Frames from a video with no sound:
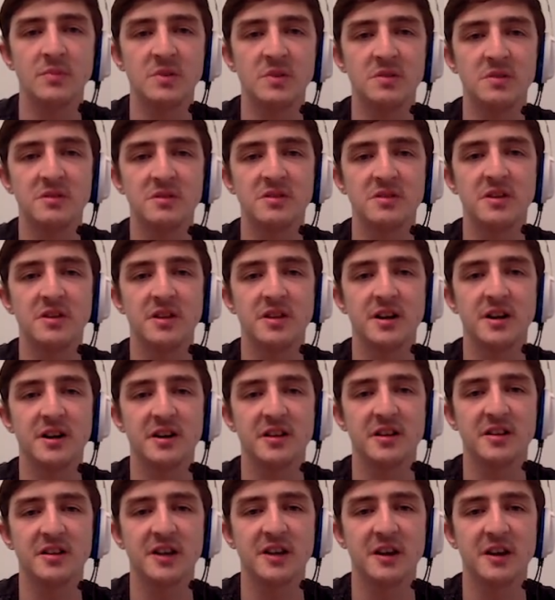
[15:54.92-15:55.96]
it's not the
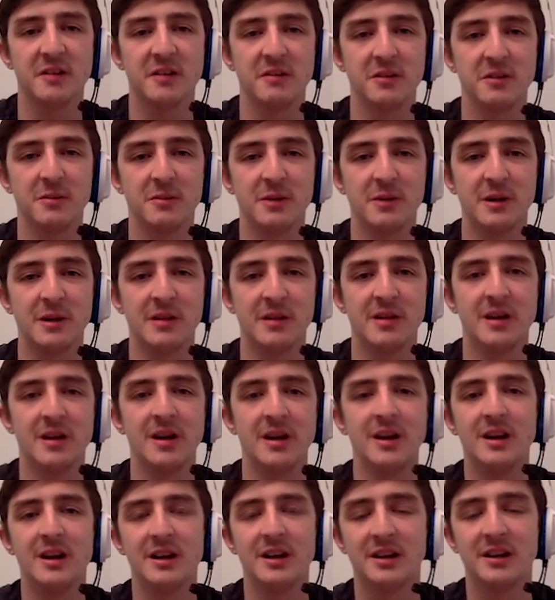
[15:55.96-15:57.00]
hardest counter in the world.
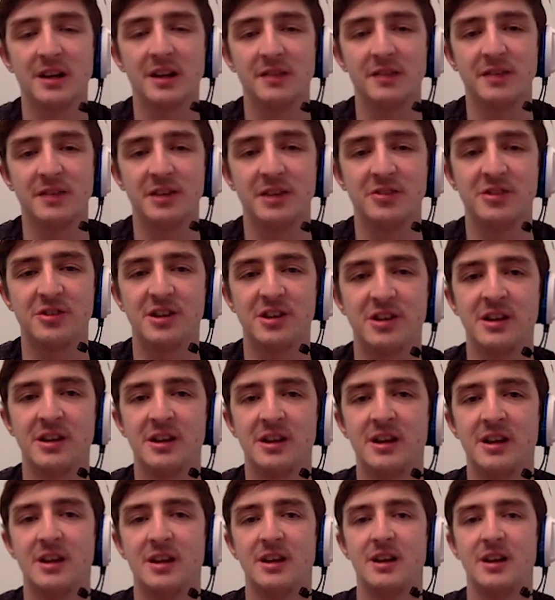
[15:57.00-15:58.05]
Galvantula
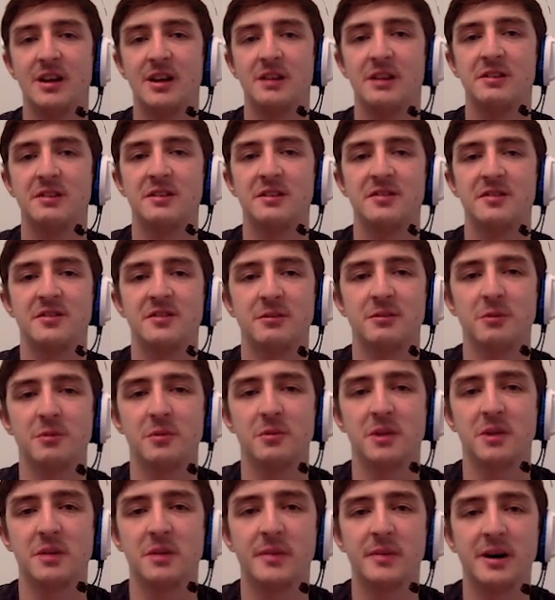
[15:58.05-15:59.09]
has to
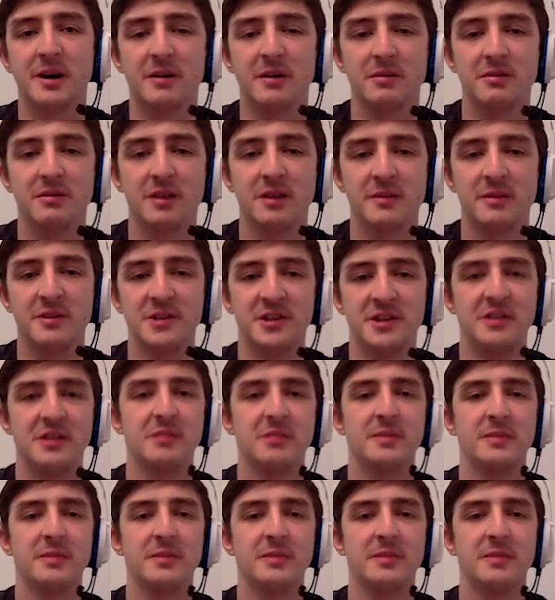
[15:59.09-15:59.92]
worry about damage adding up